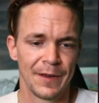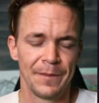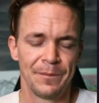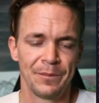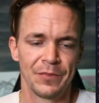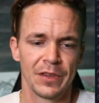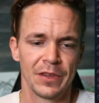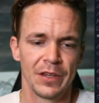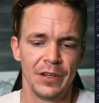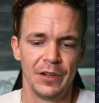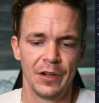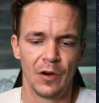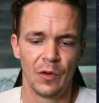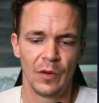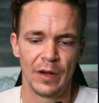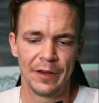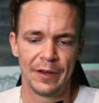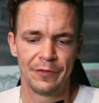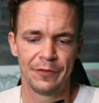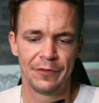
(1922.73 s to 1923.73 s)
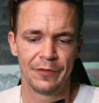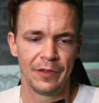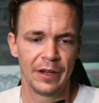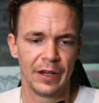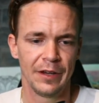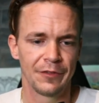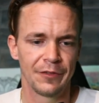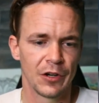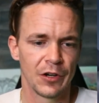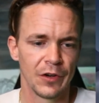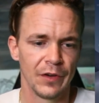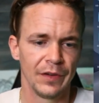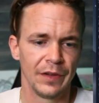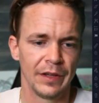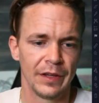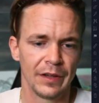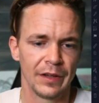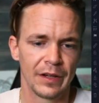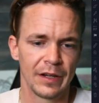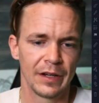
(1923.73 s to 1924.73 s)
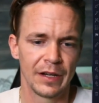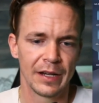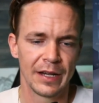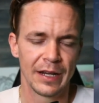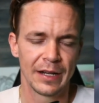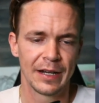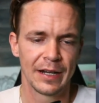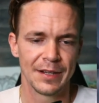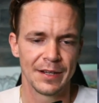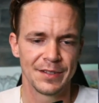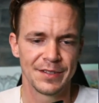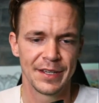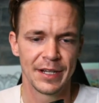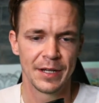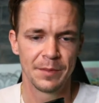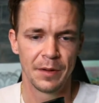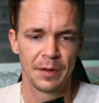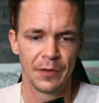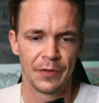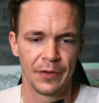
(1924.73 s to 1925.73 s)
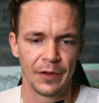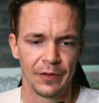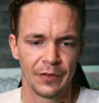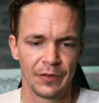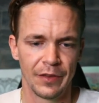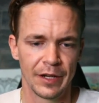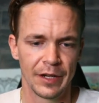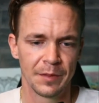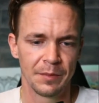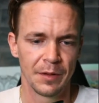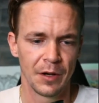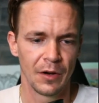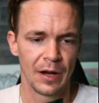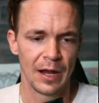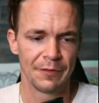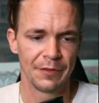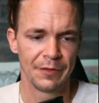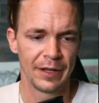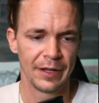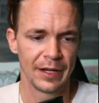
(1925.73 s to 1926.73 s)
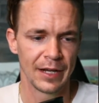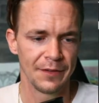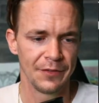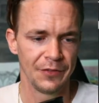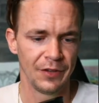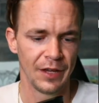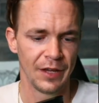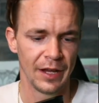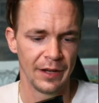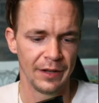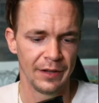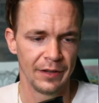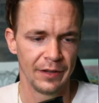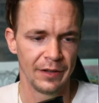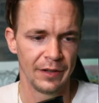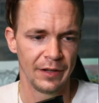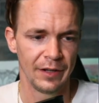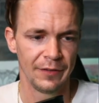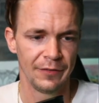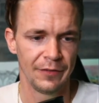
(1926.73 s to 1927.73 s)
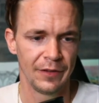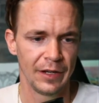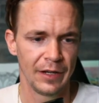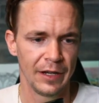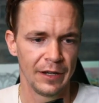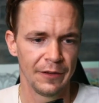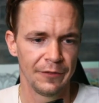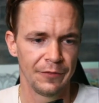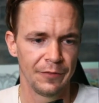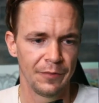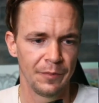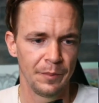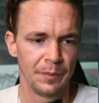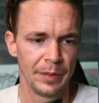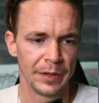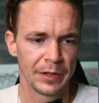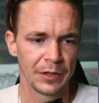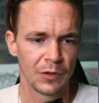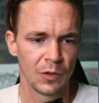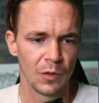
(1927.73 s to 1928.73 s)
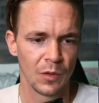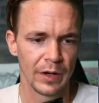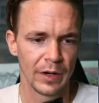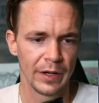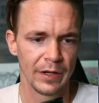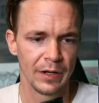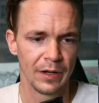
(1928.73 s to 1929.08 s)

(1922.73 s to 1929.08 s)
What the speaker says: You know, if currently, again, guys, think about this. Think about everything I've said. If Bitcoin